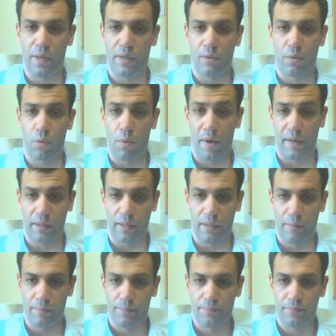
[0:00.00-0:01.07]
Correctly.
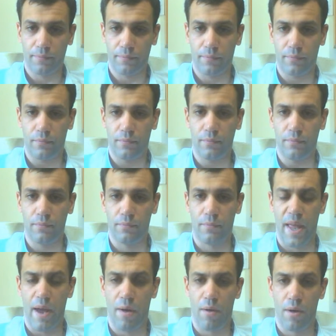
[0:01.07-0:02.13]

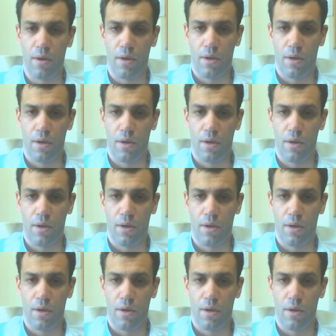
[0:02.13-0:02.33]
Now,